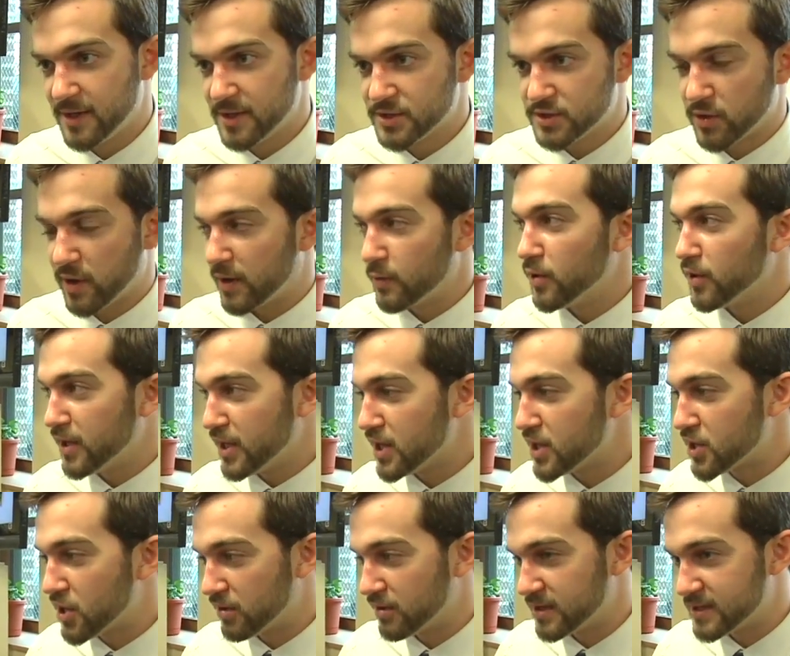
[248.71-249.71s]
So I really
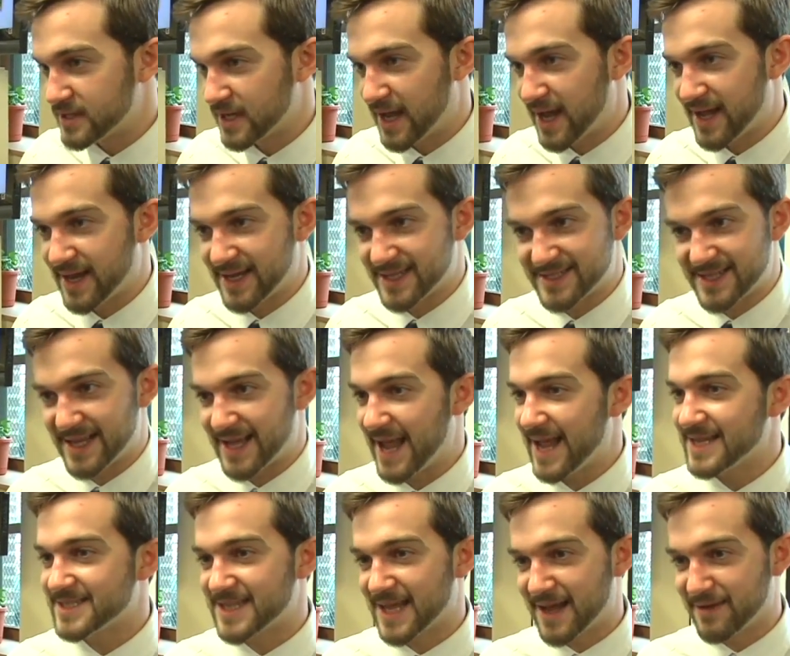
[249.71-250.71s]
encourage that, and I say,
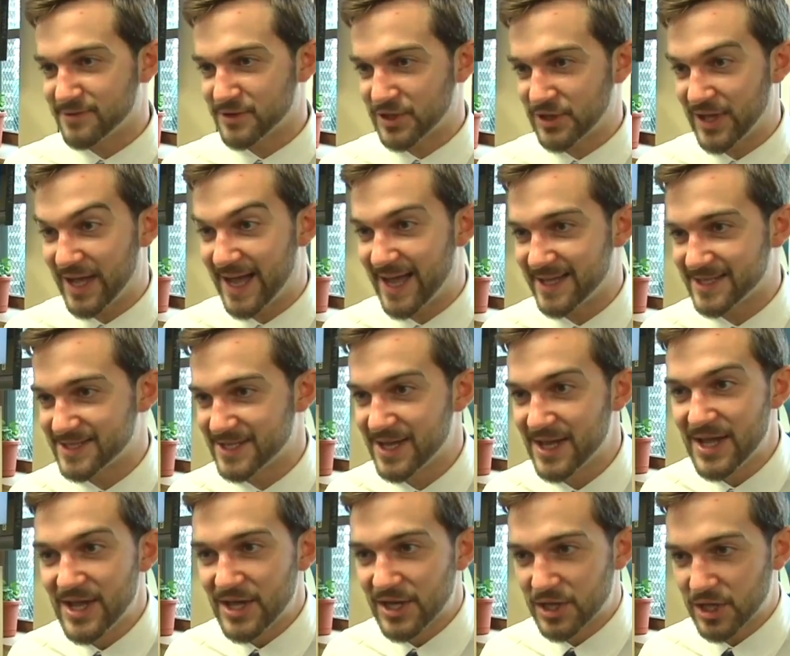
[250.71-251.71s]
hey, stay after class,
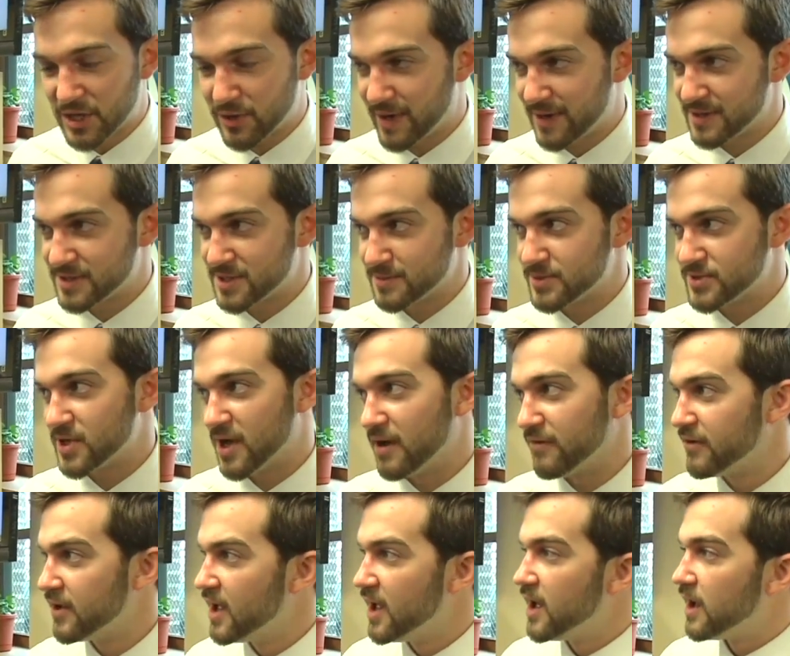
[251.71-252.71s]
click around on some
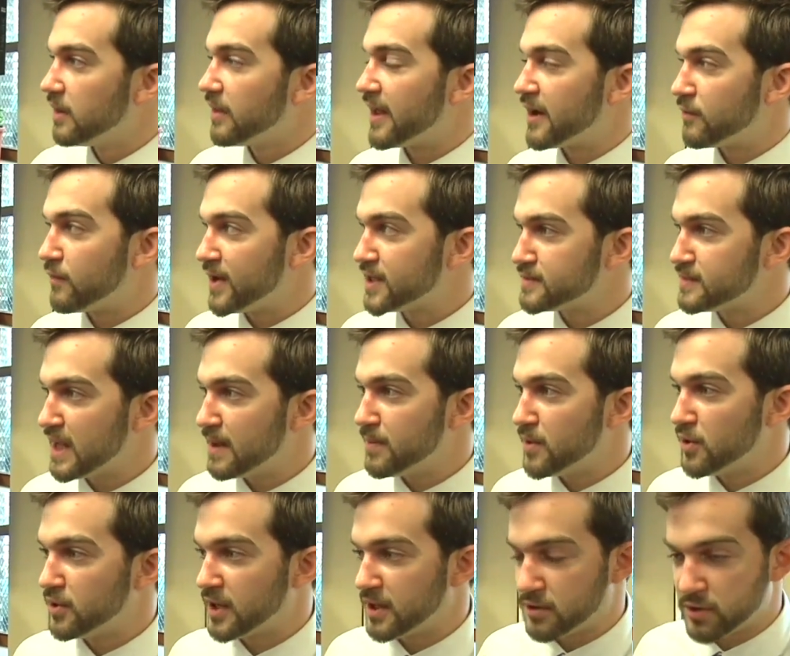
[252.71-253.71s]
stuff. A lot of resume
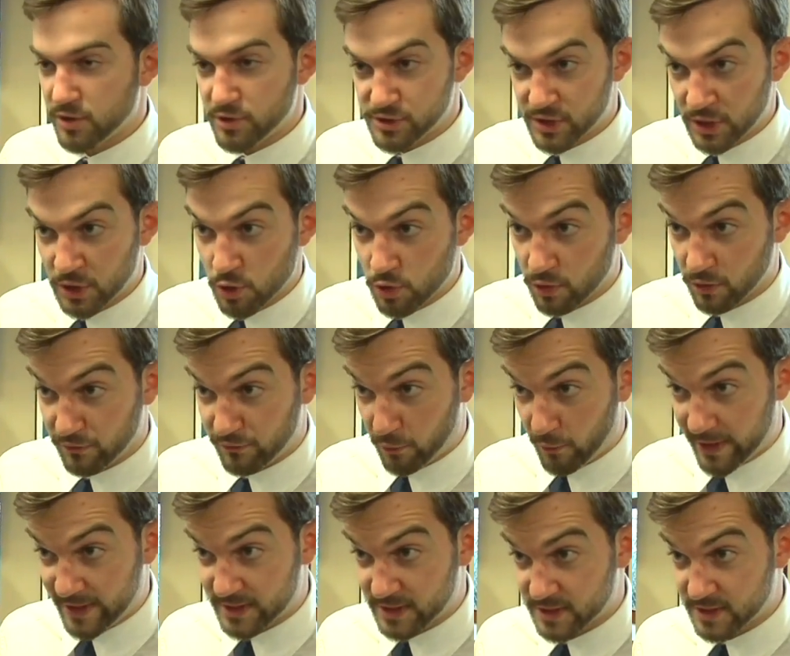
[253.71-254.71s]
building, they're using Google
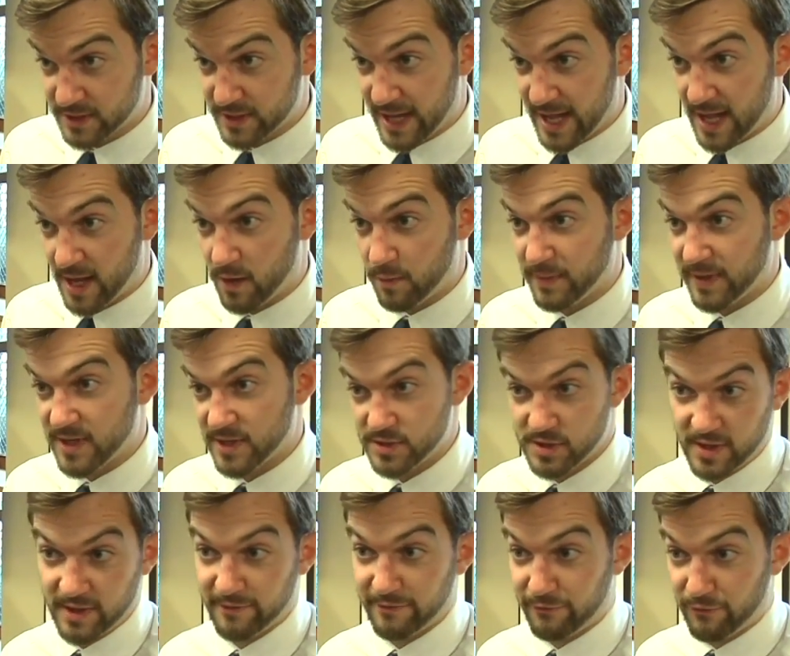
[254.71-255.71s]
Voice now because
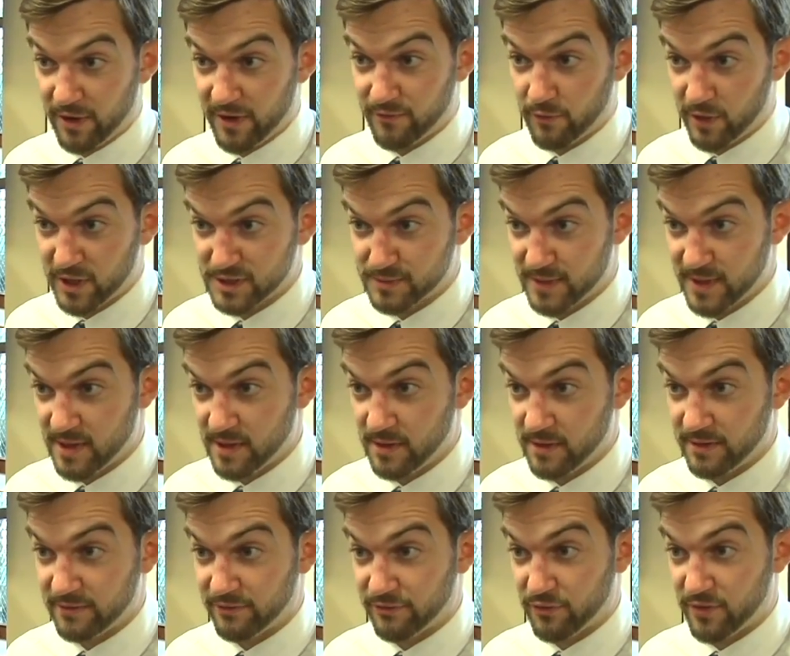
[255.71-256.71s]
you can have free
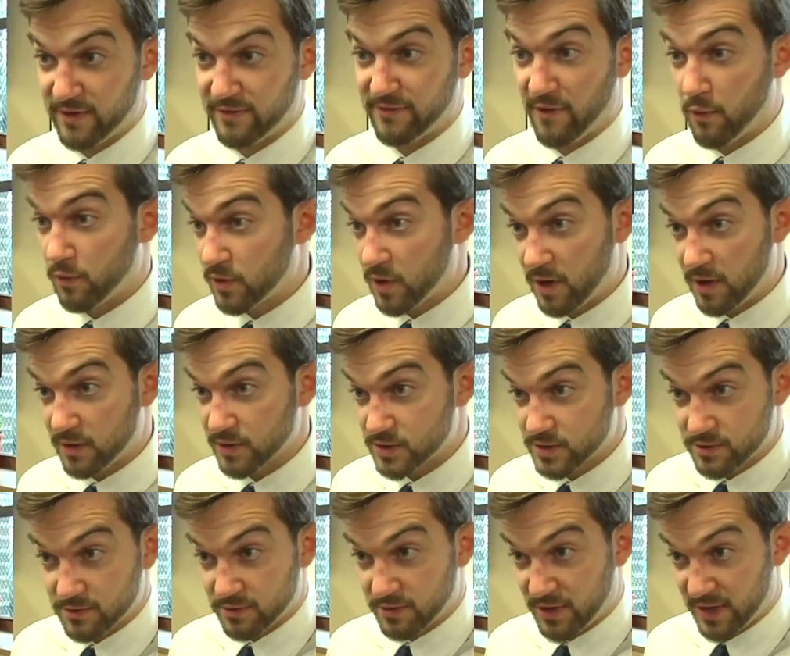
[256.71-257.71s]
voicemail and free phone calls
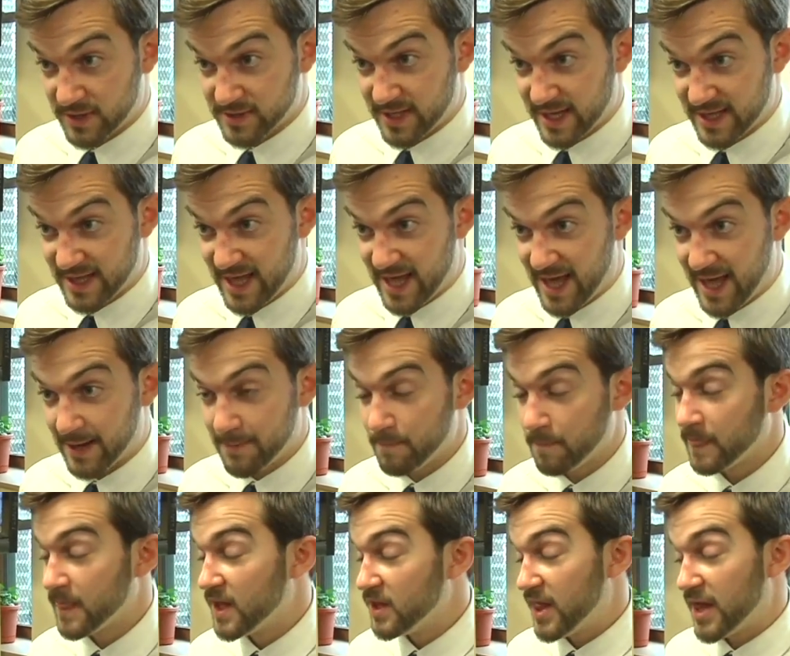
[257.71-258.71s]
through things like that.
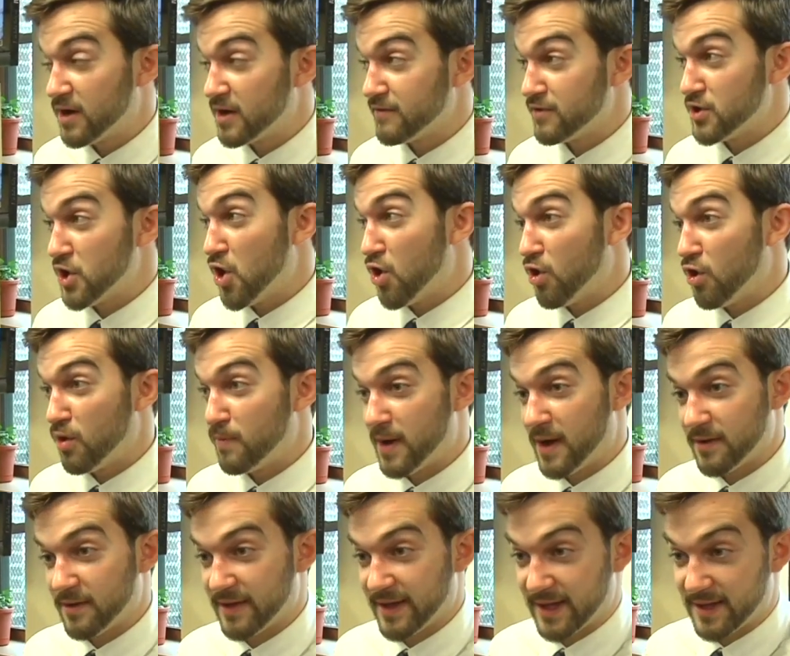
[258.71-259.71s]
They don't even know
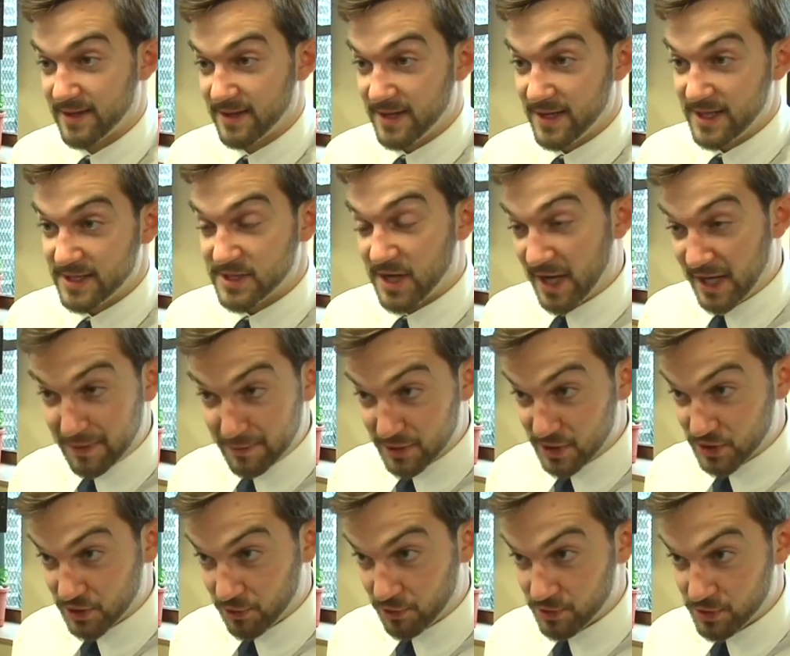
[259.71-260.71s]
about like document
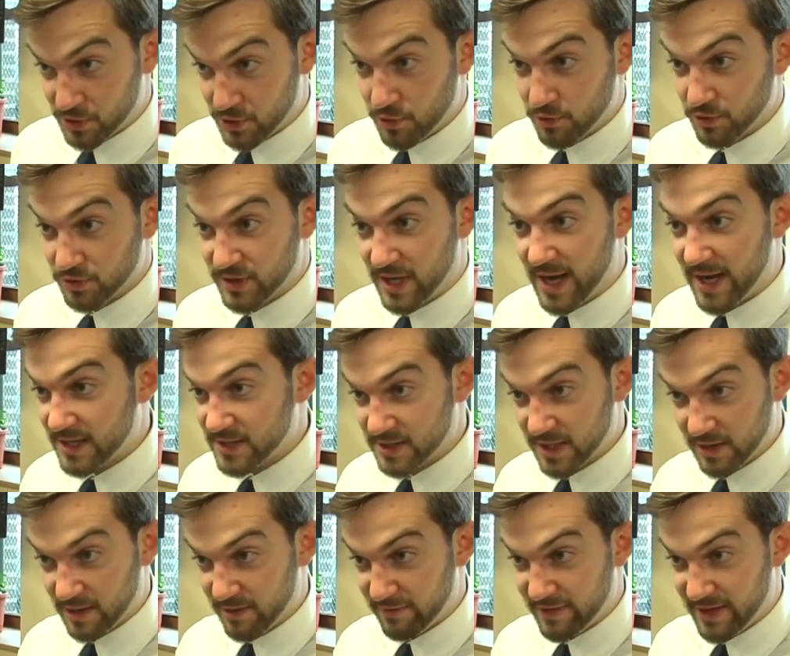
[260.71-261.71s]
storage, Google Docs.
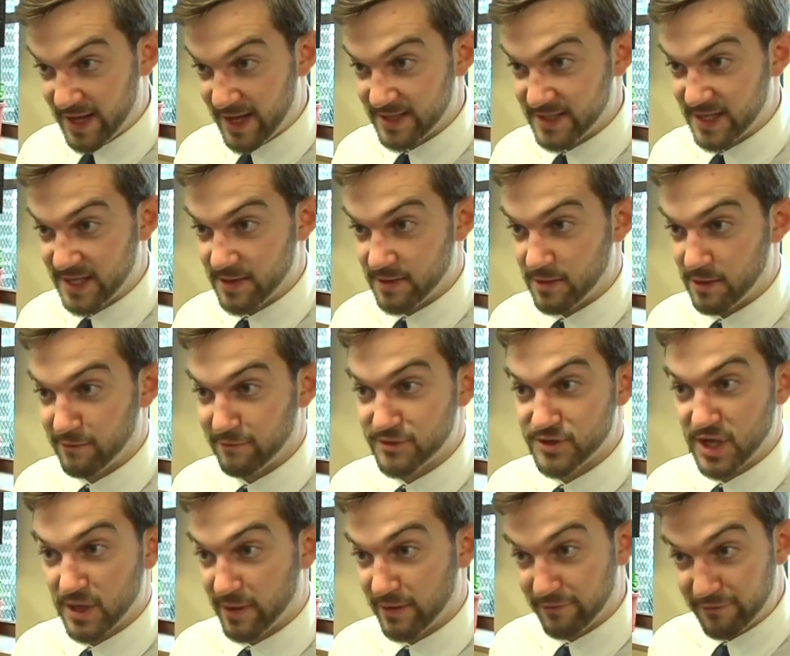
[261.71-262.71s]
They love the idea of
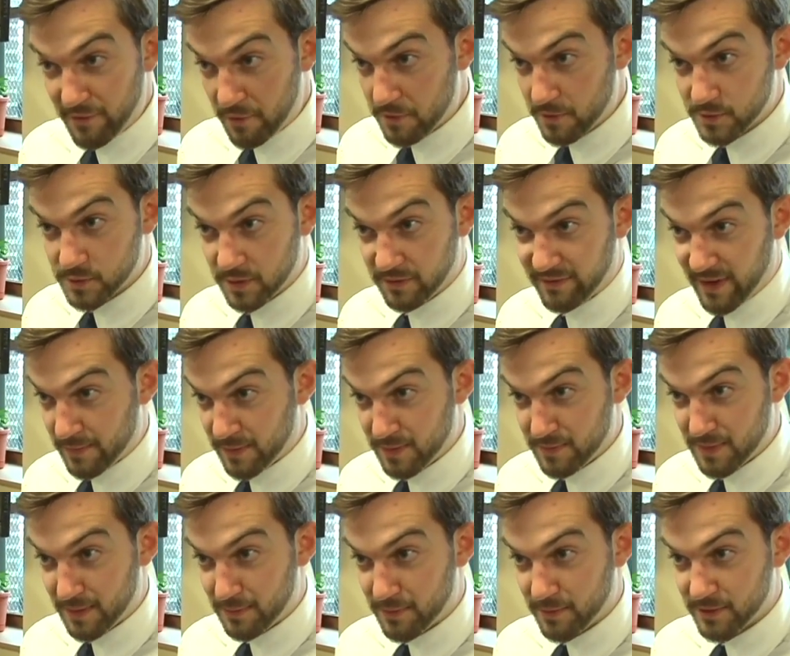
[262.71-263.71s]
sharing photos with family
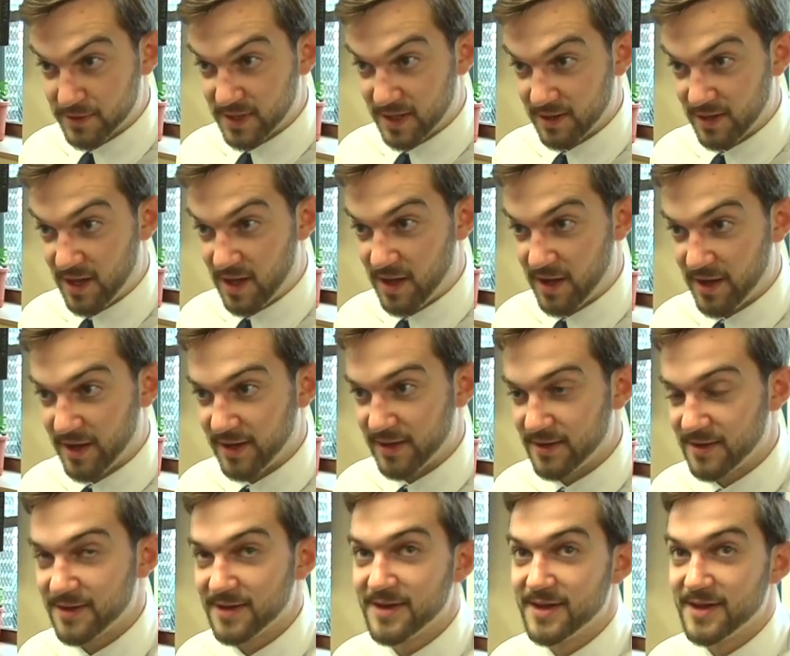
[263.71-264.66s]
members online.